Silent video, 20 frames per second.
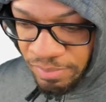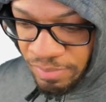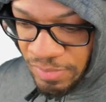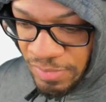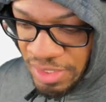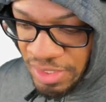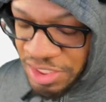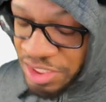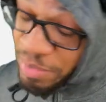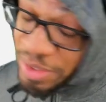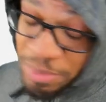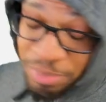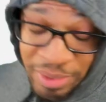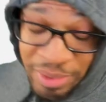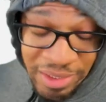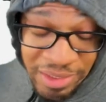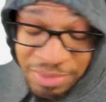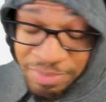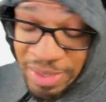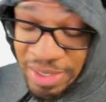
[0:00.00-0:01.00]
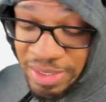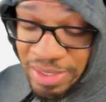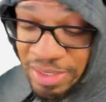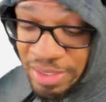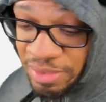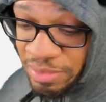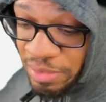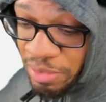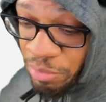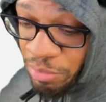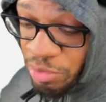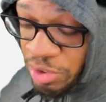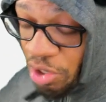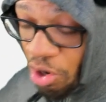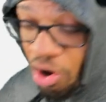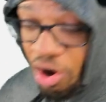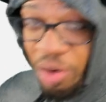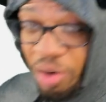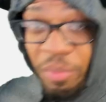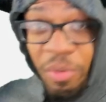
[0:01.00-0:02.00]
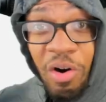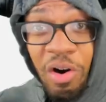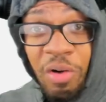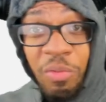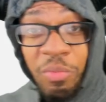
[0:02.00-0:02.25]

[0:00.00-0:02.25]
Should be in the playlist by now. It was RMR,